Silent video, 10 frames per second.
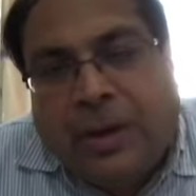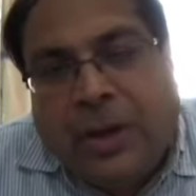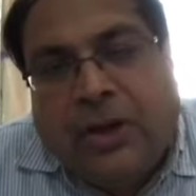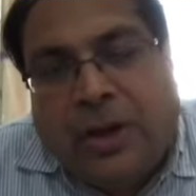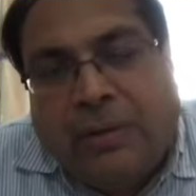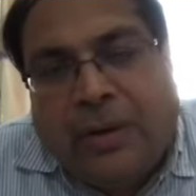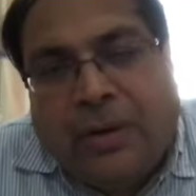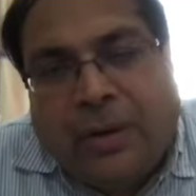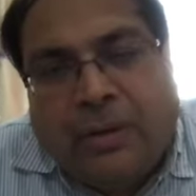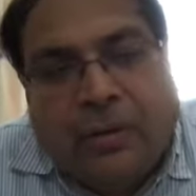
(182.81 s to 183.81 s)
Asia will
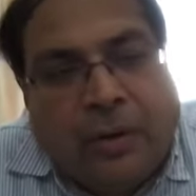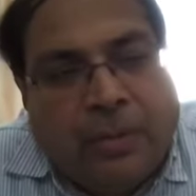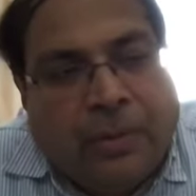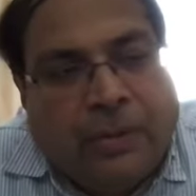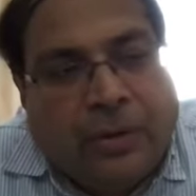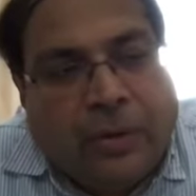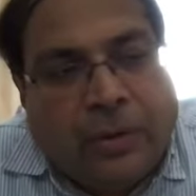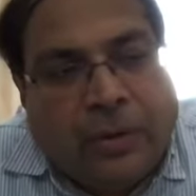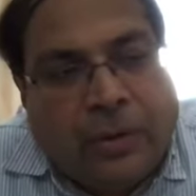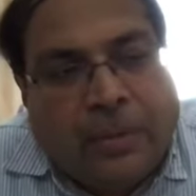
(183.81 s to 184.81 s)
also not be so
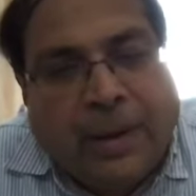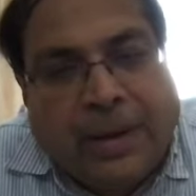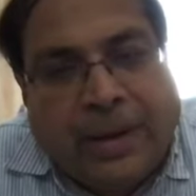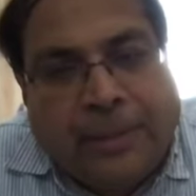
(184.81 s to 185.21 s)
good on Monday,